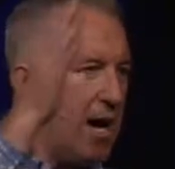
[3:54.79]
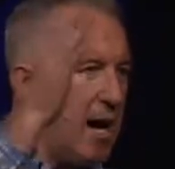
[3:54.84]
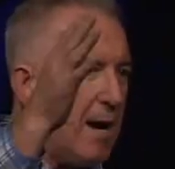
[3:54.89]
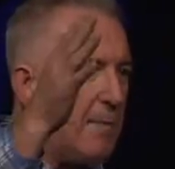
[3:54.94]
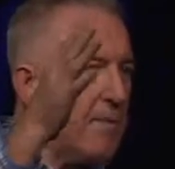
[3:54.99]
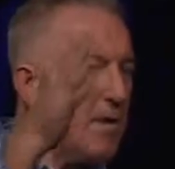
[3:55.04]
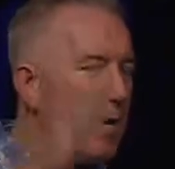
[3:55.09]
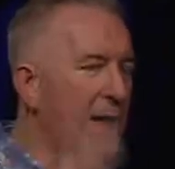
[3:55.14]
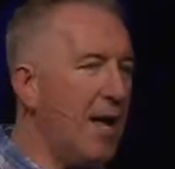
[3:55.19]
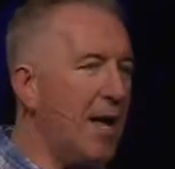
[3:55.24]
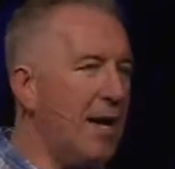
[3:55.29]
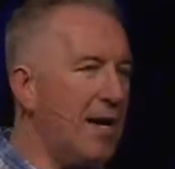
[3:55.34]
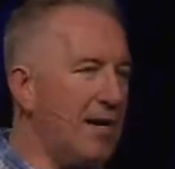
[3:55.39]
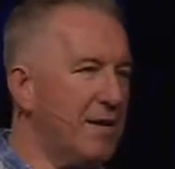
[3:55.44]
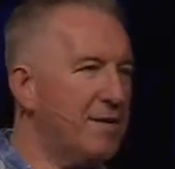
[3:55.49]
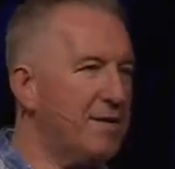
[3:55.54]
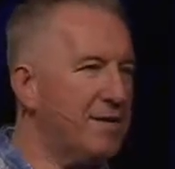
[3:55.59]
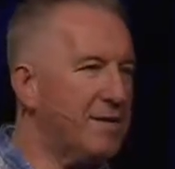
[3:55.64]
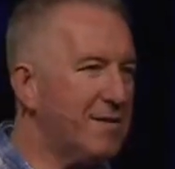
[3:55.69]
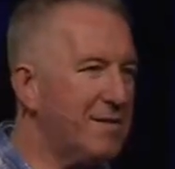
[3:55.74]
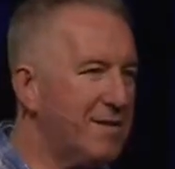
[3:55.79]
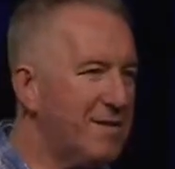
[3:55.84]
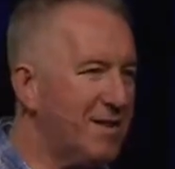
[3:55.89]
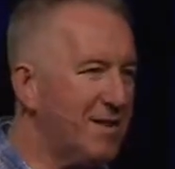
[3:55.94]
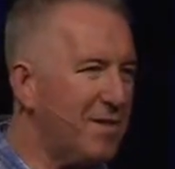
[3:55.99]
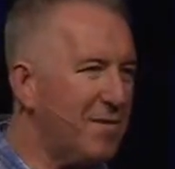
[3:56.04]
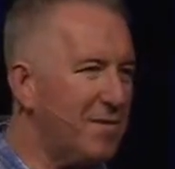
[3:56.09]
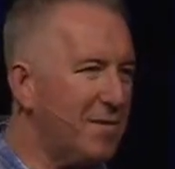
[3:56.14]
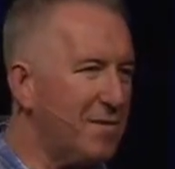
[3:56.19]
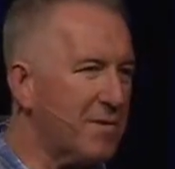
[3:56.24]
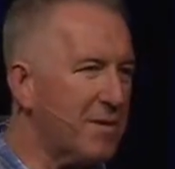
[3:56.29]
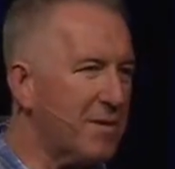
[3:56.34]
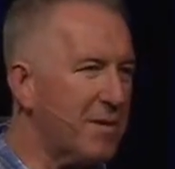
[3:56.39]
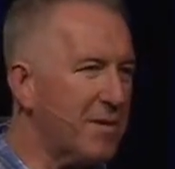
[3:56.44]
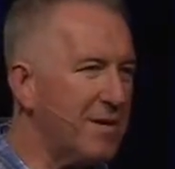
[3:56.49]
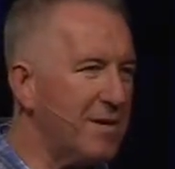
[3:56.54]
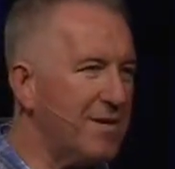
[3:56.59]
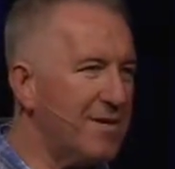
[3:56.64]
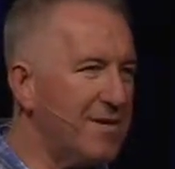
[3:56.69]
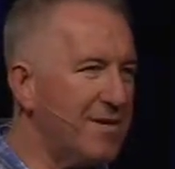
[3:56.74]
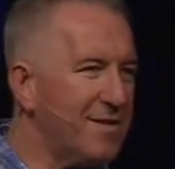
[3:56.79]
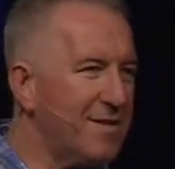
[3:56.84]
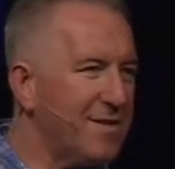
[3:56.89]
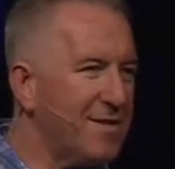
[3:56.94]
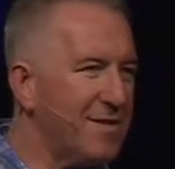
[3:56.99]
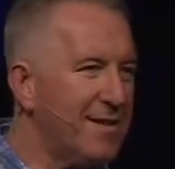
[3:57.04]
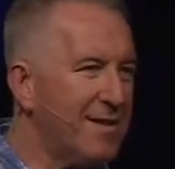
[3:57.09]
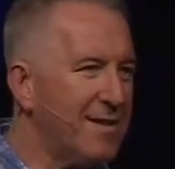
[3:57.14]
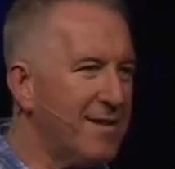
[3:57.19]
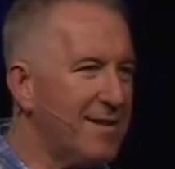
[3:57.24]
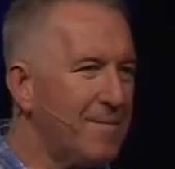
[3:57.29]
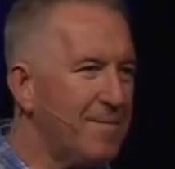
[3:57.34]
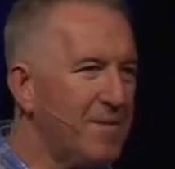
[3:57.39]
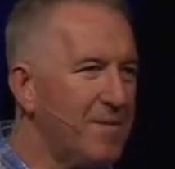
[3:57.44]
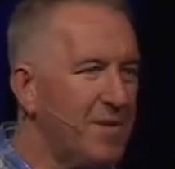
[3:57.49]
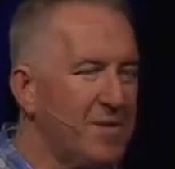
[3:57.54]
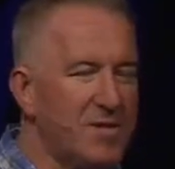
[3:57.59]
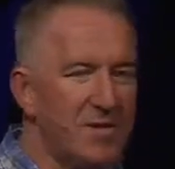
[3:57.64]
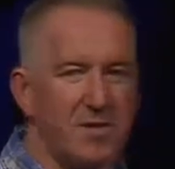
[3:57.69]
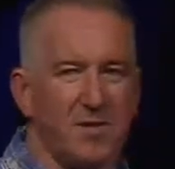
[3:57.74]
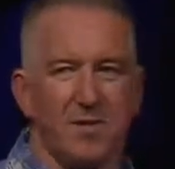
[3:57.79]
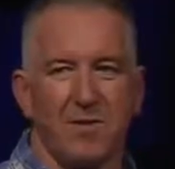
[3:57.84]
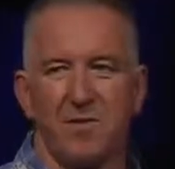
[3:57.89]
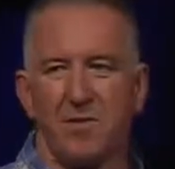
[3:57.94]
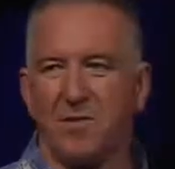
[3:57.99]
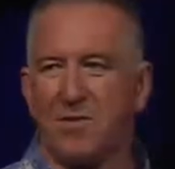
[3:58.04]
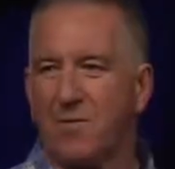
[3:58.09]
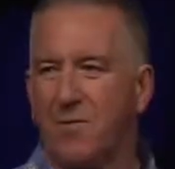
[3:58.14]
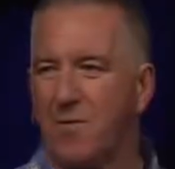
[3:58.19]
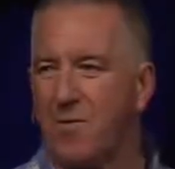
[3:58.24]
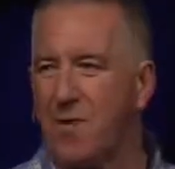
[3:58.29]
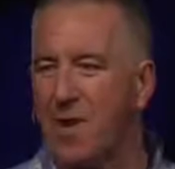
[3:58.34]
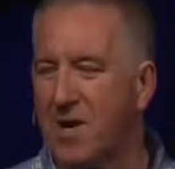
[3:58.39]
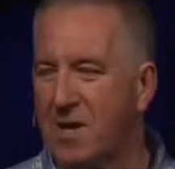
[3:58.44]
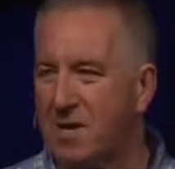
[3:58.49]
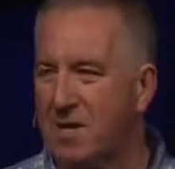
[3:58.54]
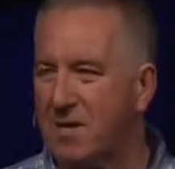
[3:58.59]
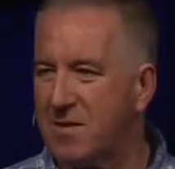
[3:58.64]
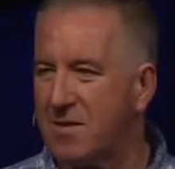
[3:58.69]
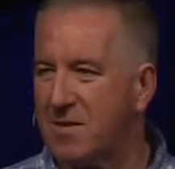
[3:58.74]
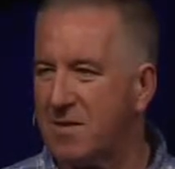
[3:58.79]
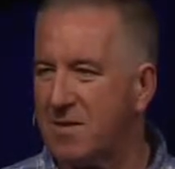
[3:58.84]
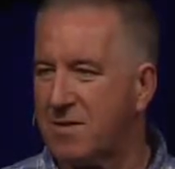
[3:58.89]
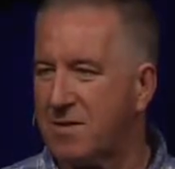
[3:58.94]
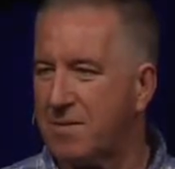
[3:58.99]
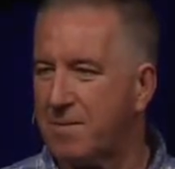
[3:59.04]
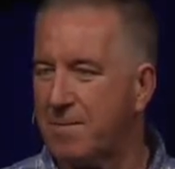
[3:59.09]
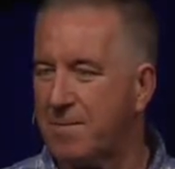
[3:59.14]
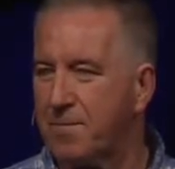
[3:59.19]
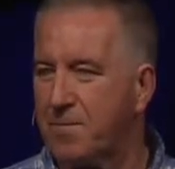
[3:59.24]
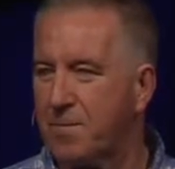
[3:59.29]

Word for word: I'm the light of the world. He's just this radiance.